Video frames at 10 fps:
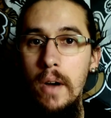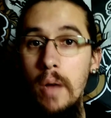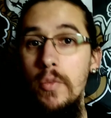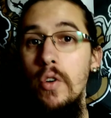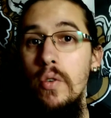I'm
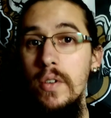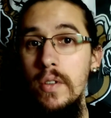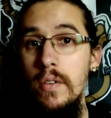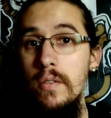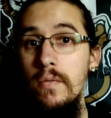your
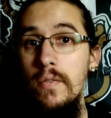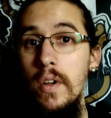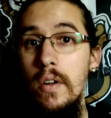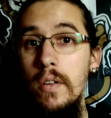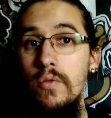host
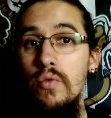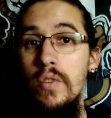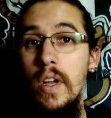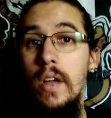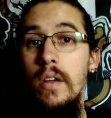
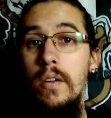Today